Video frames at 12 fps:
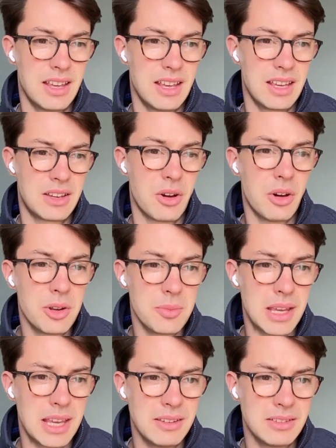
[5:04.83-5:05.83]

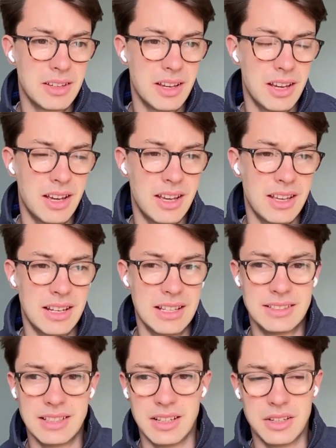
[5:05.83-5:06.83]
economy, at
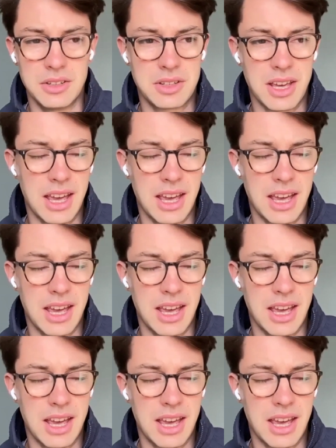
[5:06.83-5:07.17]
least in the UK